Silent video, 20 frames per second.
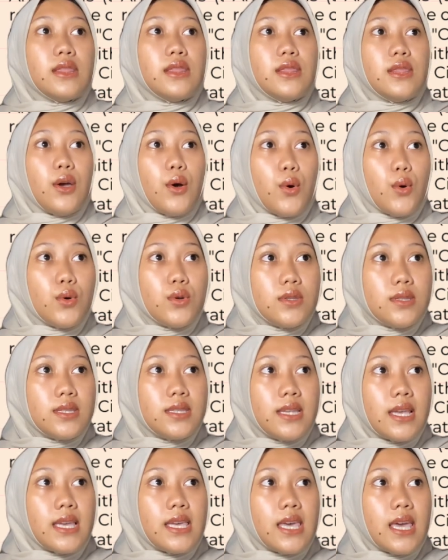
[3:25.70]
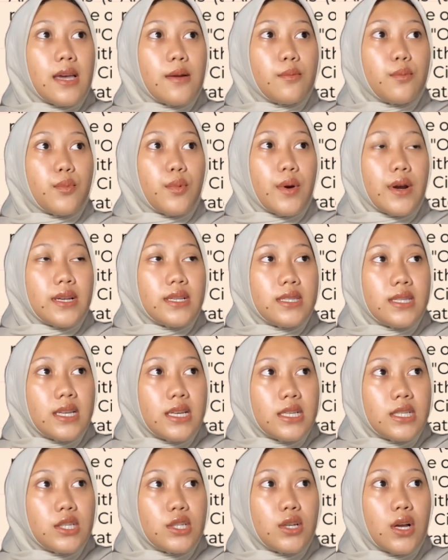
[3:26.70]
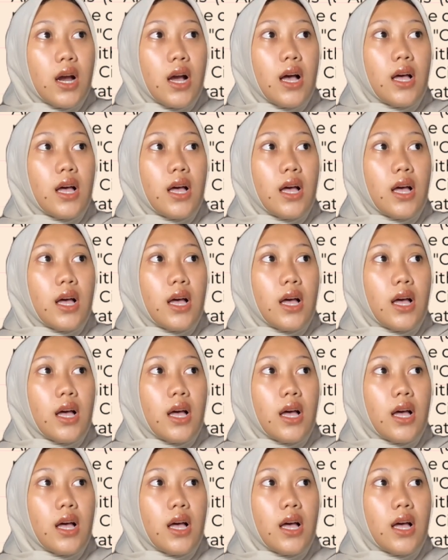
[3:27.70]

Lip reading: those seeking prestige,